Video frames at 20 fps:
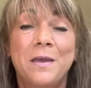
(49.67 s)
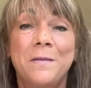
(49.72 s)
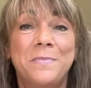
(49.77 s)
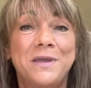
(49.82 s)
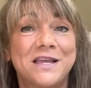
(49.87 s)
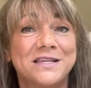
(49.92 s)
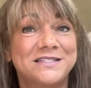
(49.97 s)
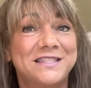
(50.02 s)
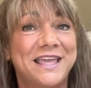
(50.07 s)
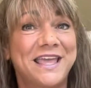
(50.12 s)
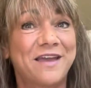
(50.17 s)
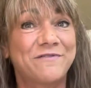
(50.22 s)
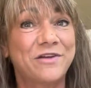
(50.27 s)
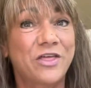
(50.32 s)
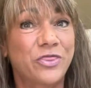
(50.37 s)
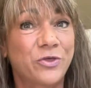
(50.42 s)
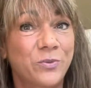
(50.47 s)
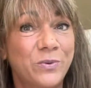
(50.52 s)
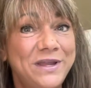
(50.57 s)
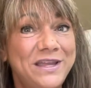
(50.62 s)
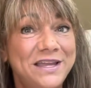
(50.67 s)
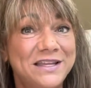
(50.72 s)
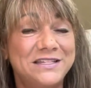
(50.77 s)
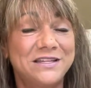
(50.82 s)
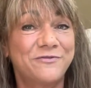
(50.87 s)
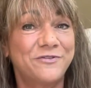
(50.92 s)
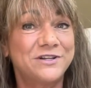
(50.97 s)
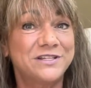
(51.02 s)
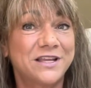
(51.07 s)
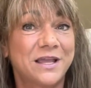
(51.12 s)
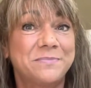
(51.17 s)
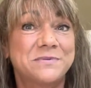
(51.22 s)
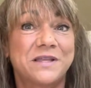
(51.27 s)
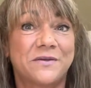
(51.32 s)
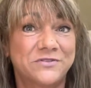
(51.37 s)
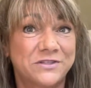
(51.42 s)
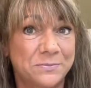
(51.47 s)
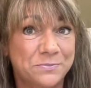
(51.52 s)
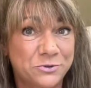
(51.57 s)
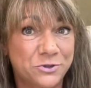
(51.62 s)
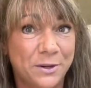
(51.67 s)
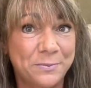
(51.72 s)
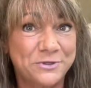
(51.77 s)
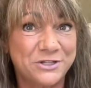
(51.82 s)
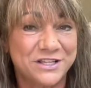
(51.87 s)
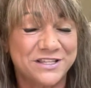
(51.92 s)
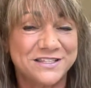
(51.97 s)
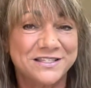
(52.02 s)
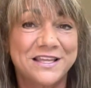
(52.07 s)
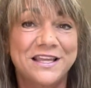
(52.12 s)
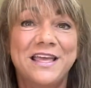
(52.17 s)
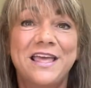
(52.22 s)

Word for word: because they have three different types of subscriptions.